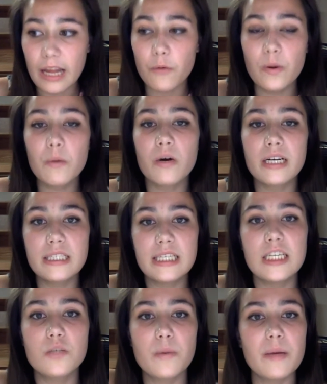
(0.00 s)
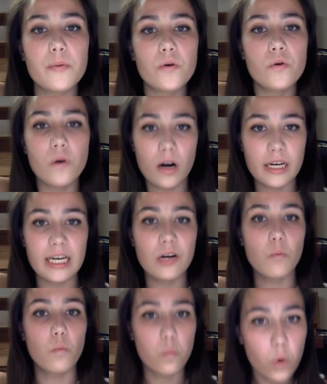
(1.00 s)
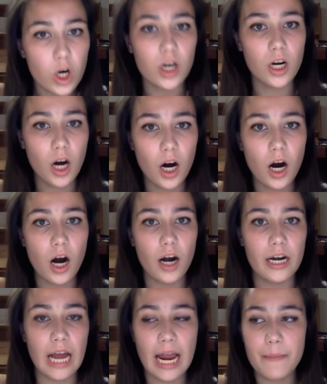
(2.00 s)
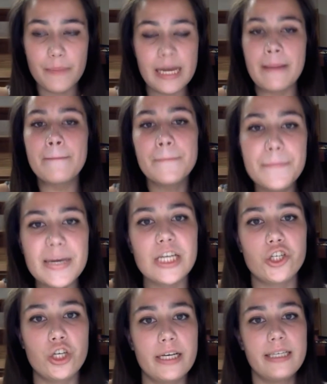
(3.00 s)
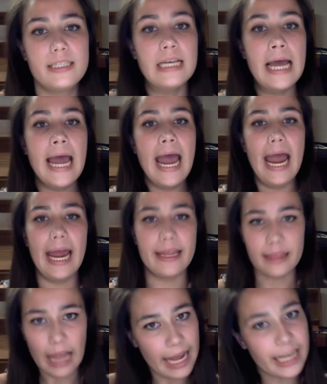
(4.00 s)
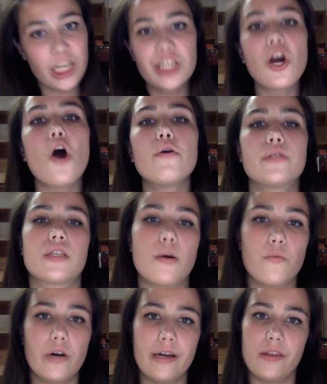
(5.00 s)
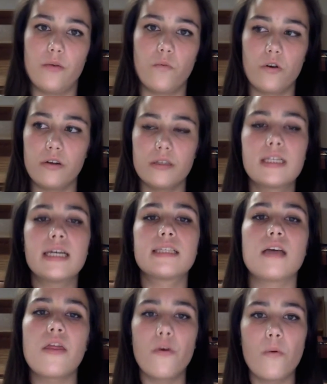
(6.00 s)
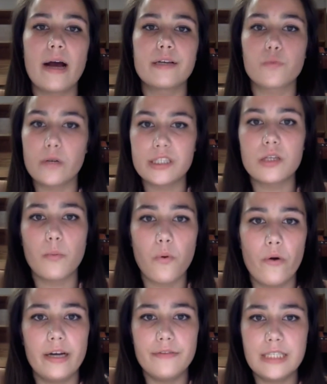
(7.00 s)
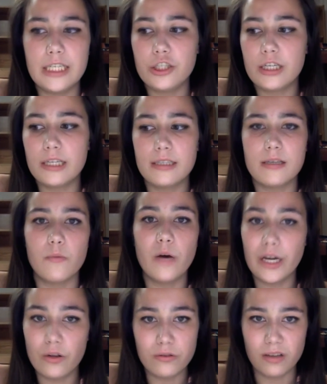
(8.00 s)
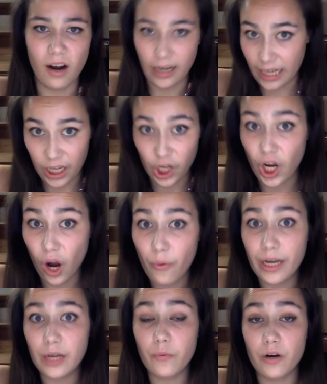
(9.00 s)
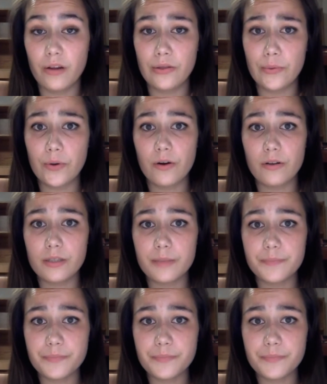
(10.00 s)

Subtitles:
We want to teach people who are going to work hard and be ambitious and go somewhere in the world, because otherwise what's the point of teaching someone who's not going to go anywhere in the world?